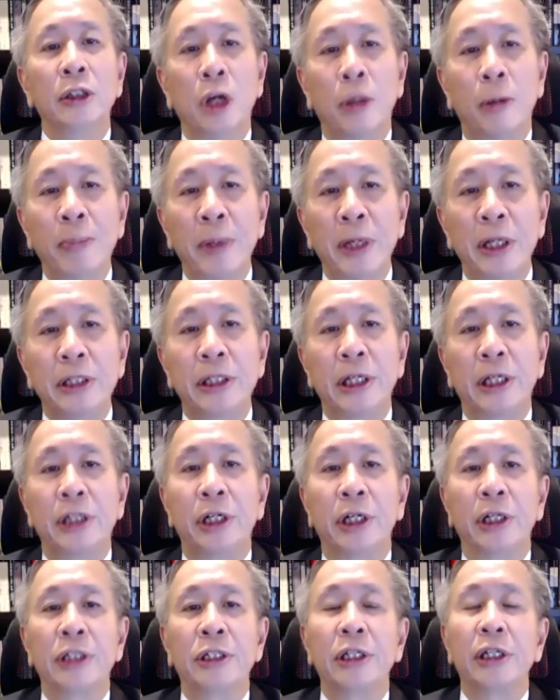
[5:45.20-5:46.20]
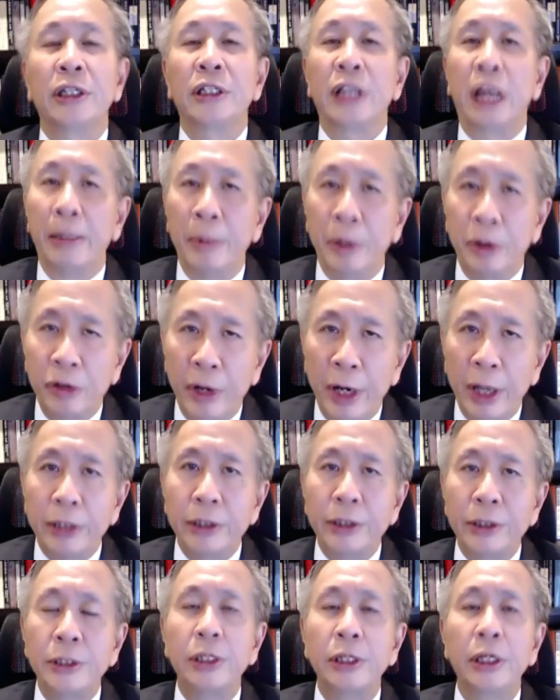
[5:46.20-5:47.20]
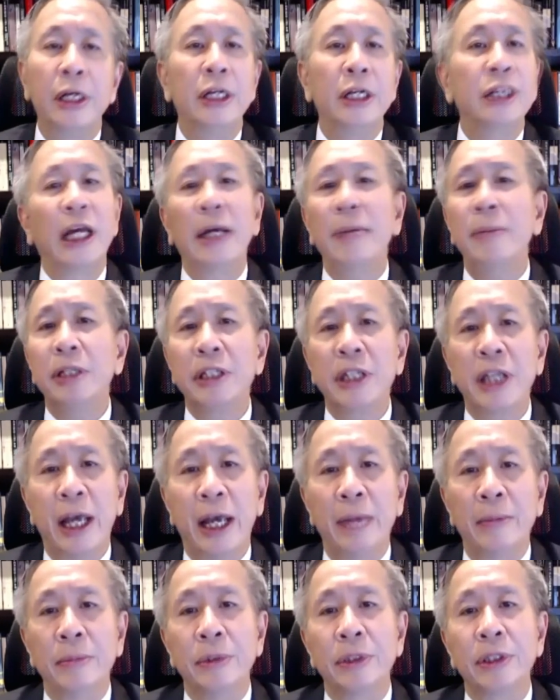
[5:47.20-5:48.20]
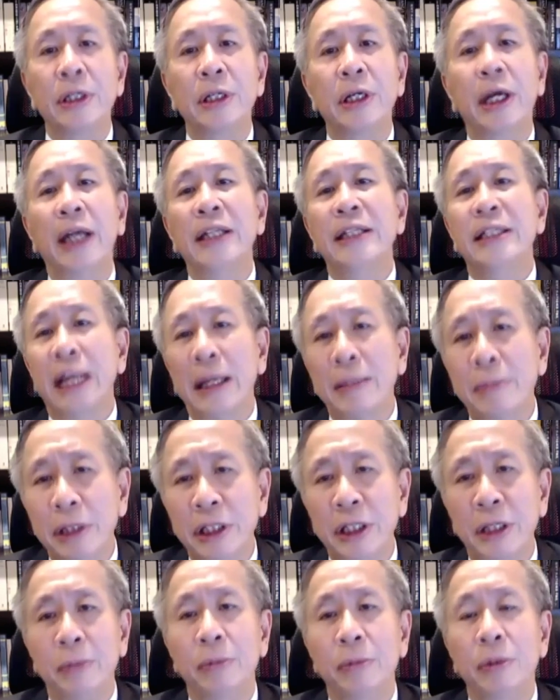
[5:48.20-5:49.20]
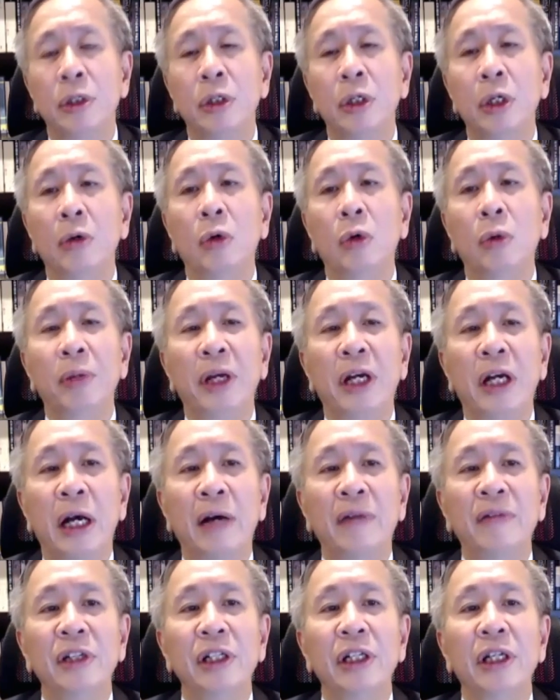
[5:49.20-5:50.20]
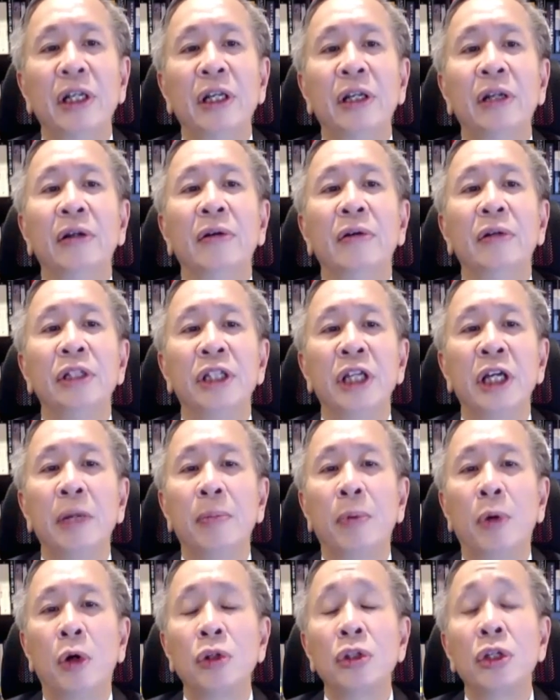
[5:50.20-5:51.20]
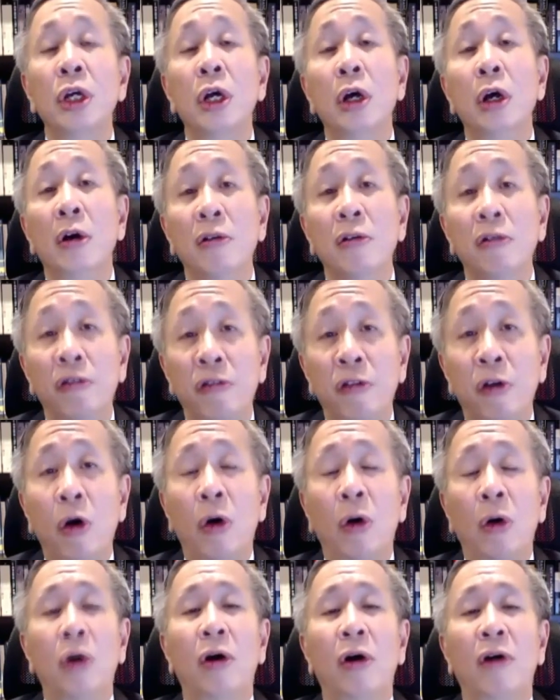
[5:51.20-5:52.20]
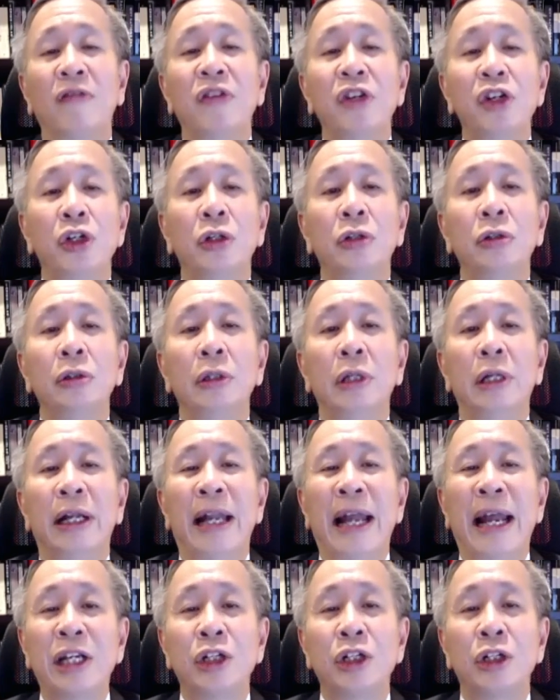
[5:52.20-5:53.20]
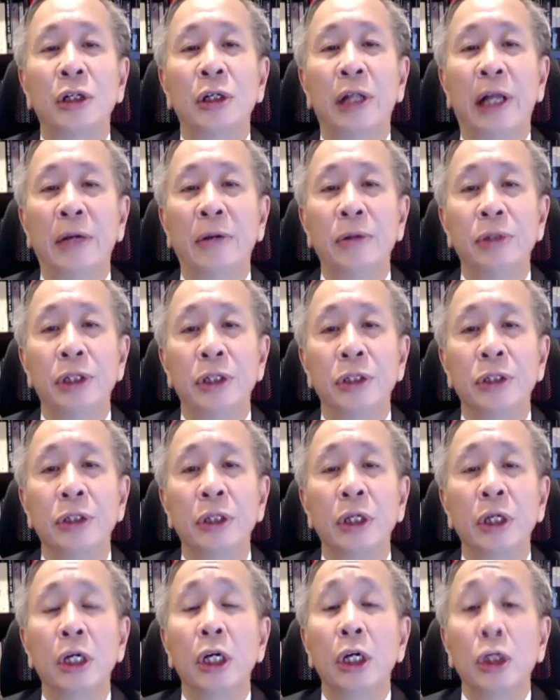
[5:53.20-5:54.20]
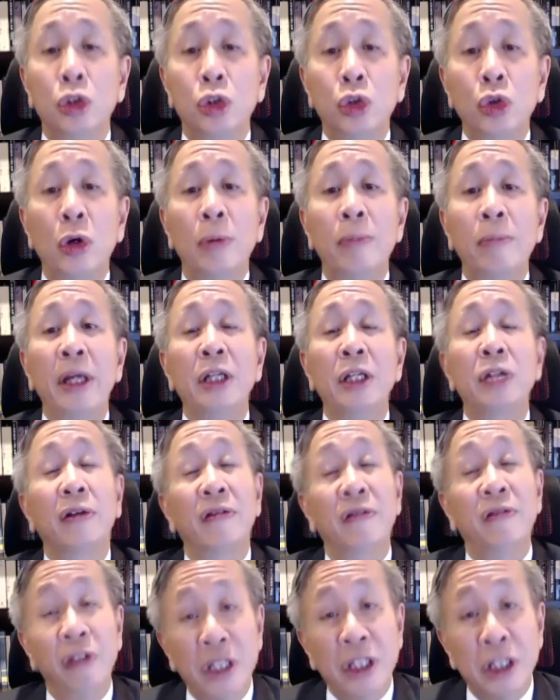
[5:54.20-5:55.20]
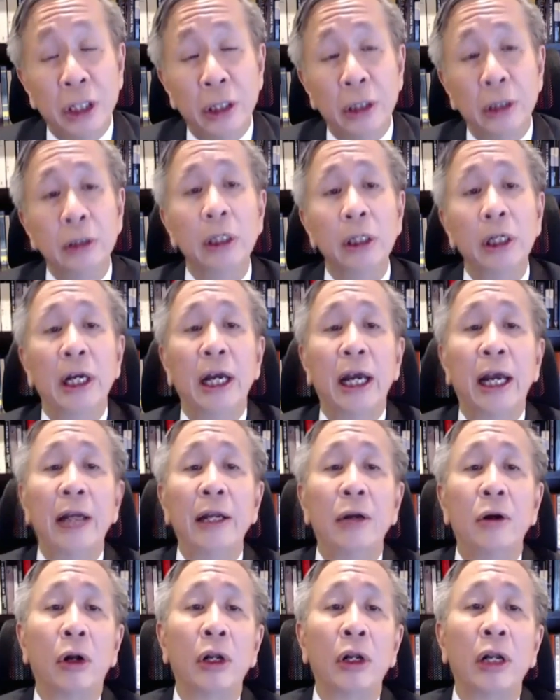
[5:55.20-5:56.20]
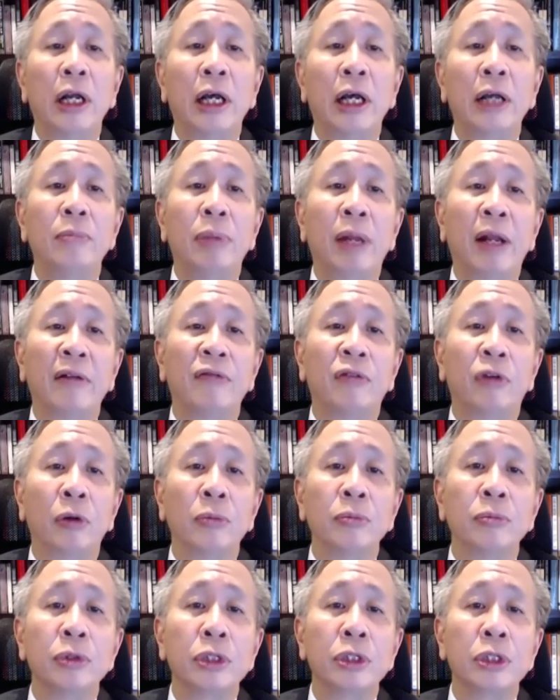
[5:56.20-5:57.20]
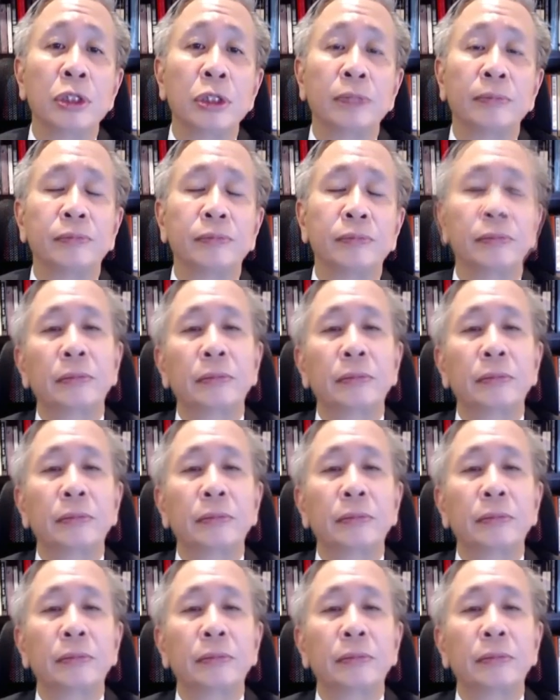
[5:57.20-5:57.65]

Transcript: Topics such as cyber threats, cyber scams, and cyber tips will be covered in Singapore's 4 official national languages through a mix of physical and online platforms.